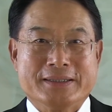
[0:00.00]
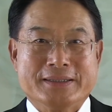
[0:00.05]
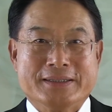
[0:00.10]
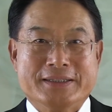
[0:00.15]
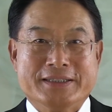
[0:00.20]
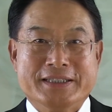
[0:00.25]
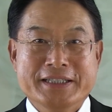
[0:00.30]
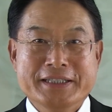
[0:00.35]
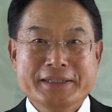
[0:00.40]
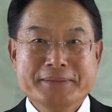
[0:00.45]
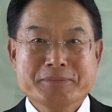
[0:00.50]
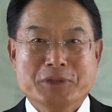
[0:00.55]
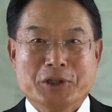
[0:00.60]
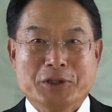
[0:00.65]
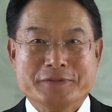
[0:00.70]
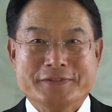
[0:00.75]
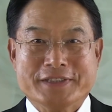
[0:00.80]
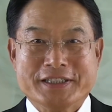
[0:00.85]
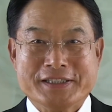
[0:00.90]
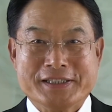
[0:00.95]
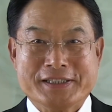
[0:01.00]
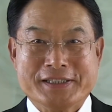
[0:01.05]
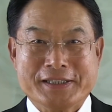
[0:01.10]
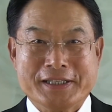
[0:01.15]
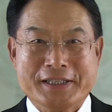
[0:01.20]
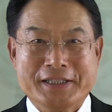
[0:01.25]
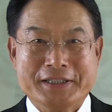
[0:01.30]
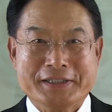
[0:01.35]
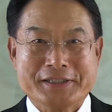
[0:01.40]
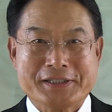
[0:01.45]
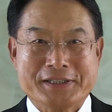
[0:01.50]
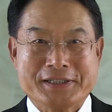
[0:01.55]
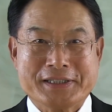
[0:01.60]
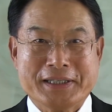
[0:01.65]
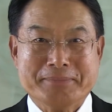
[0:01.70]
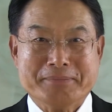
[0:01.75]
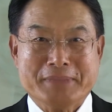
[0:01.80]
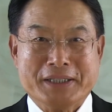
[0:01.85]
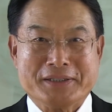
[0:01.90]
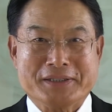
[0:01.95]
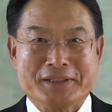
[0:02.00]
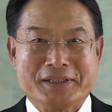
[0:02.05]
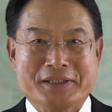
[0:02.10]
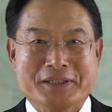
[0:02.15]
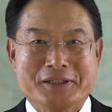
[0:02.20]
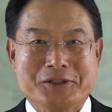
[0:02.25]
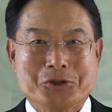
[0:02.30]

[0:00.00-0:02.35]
theme of this year's summit